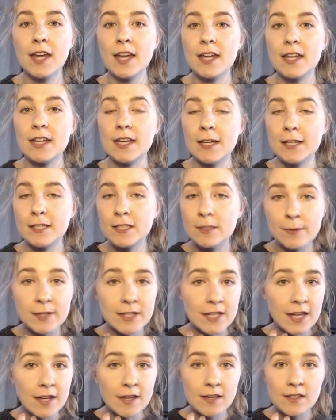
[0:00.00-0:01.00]
needs to be
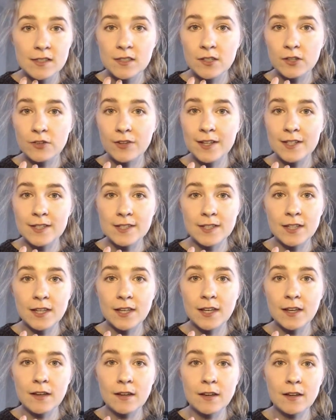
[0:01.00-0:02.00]
taken
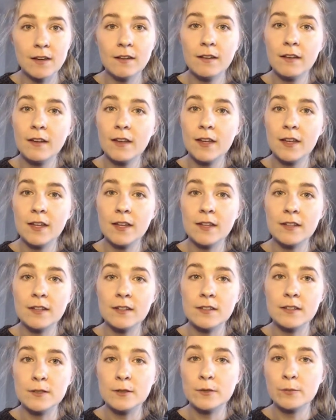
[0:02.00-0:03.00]
seriously,
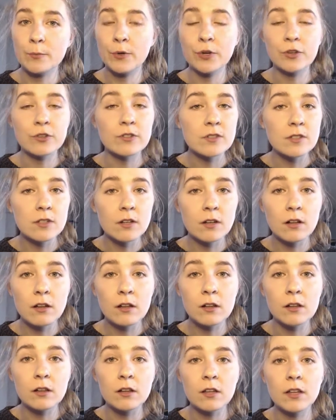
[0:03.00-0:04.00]
is
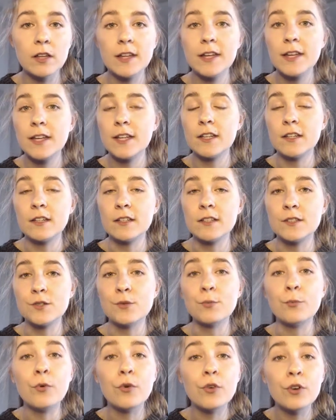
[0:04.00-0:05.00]
personal, is
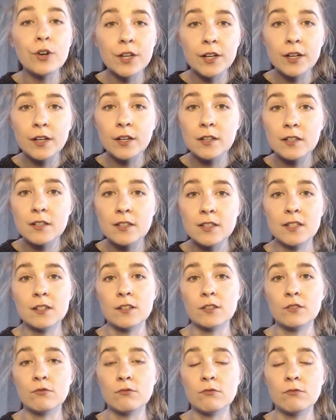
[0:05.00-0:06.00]
important,
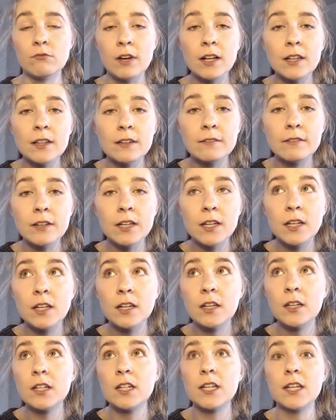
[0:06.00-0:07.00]
is
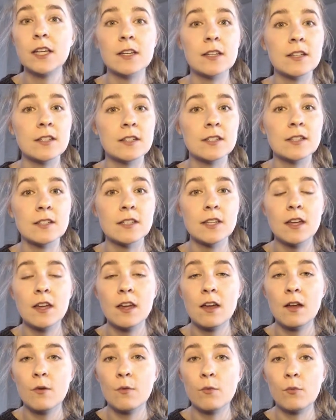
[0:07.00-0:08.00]
relevant, is
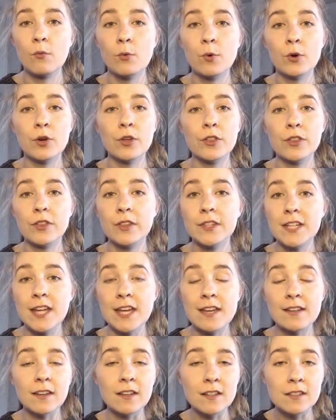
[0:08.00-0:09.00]
worth
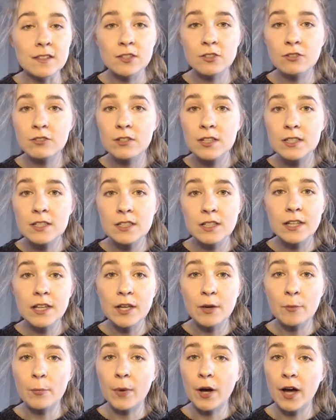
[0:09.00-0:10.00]
taking seriously
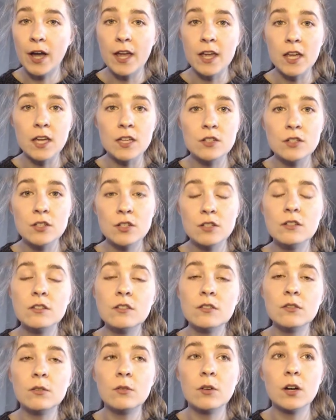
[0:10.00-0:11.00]
and buying
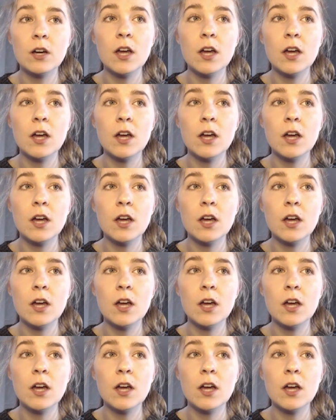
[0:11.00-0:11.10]
into,